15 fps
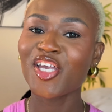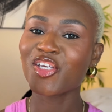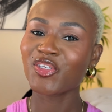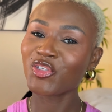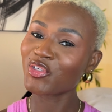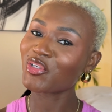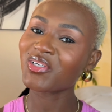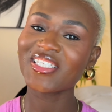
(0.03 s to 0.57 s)

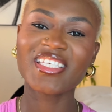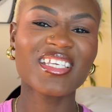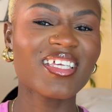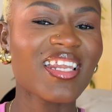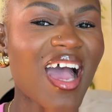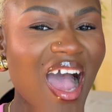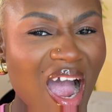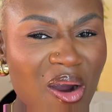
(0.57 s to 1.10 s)
You don't need
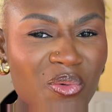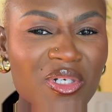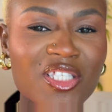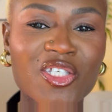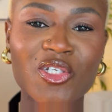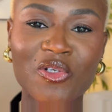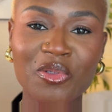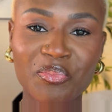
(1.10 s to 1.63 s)
an hour
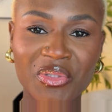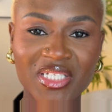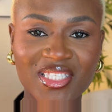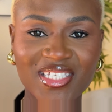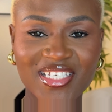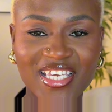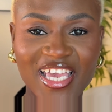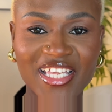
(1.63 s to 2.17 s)
to look put
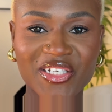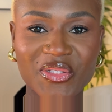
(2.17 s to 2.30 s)
together,